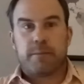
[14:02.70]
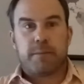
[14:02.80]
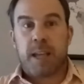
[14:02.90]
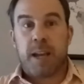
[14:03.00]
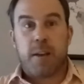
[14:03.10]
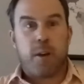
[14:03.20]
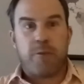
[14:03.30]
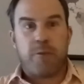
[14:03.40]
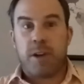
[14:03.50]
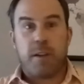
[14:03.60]

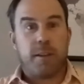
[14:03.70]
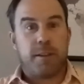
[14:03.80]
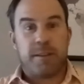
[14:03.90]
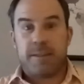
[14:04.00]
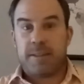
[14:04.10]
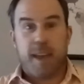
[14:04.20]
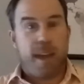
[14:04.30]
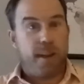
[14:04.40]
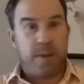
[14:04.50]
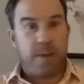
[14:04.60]
Cannot run
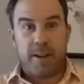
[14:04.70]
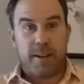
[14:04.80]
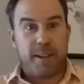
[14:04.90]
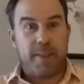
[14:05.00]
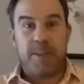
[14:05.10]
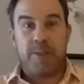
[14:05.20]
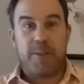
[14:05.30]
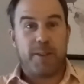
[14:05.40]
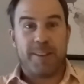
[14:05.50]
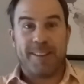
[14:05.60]
anywhere. Even if
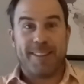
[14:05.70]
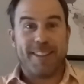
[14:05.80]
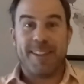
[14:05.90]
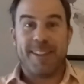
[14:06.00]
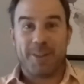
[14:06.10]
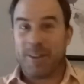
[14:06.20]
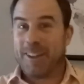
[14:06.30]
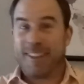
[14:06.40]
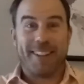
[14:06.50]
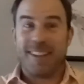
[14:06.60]
you're need the
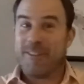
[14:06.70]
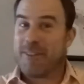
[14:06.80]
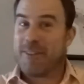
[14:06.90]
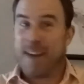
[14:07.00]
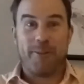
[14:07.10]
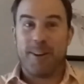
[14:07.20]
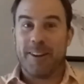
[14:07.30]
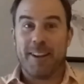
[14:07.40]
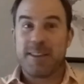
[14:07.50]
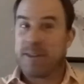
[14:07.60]
toilet, like you can't
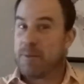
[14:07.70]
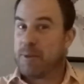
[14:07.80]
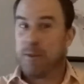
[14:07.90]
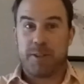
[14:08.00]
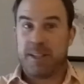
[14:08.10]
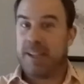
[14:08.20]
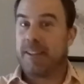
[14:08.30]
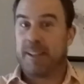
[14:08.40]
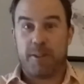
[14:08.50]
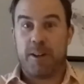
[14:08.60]
run. Someone will say
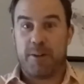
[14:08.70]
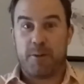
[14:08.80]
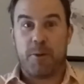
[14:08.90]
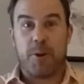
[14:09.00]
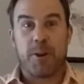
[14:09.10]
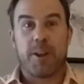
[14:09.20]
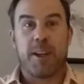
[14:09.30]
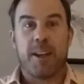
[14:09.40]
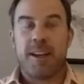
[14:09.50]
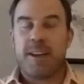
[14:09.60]
like you have to walk.
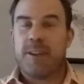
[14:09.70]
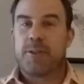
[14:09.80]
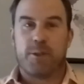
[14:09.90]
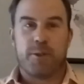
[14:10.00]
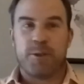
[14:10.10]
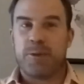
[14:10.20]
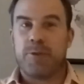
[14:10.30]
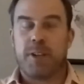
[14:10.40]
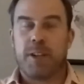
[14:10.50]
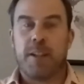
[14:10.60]
So there's no
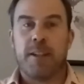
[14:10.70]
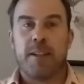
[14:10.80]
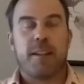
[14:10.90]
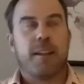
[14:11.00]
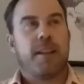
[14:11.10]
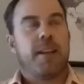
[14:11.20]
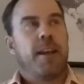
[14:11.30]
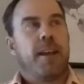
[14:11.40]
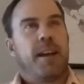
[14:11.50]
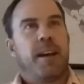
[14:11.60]
running.
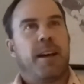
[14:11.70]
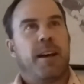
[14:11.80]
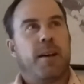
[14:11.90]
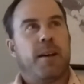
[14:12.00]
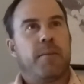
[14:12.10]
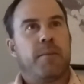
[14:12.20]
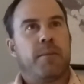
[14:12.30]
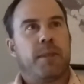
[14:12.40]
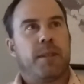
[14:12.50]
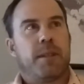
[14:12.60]
Um,